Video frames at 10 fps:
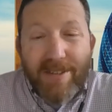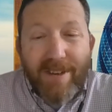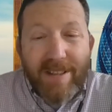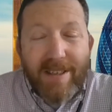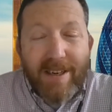
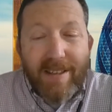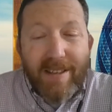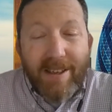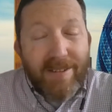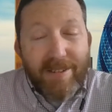Fed
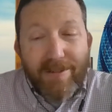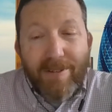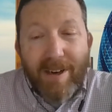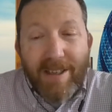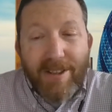tightening are on the
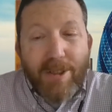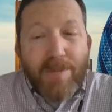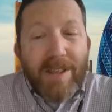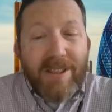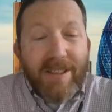rise,
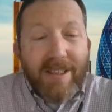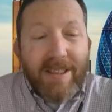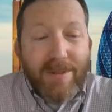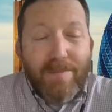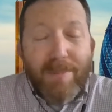especially
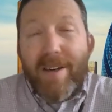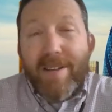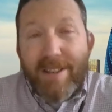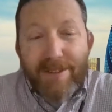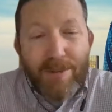as bond
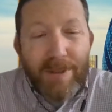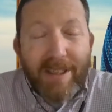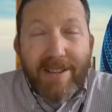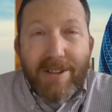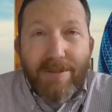yields
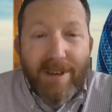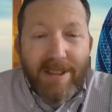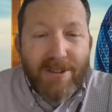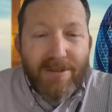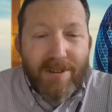begin to rise
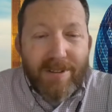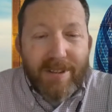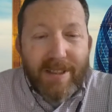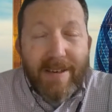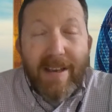
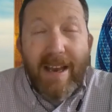strongly